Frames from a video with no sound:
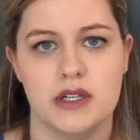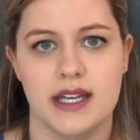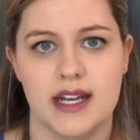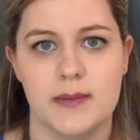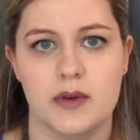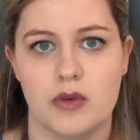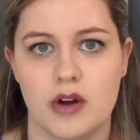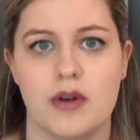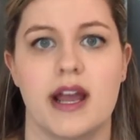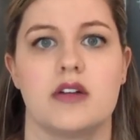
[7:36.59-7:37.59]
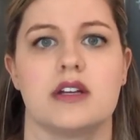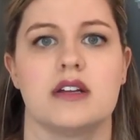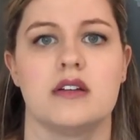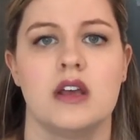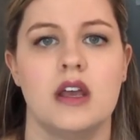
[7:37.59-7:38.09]
get up and run around
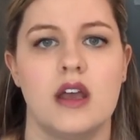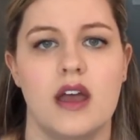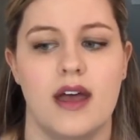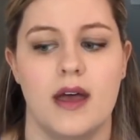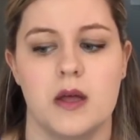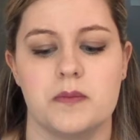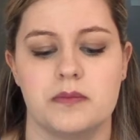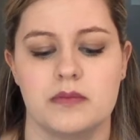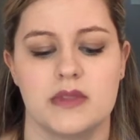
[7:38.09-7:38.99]
and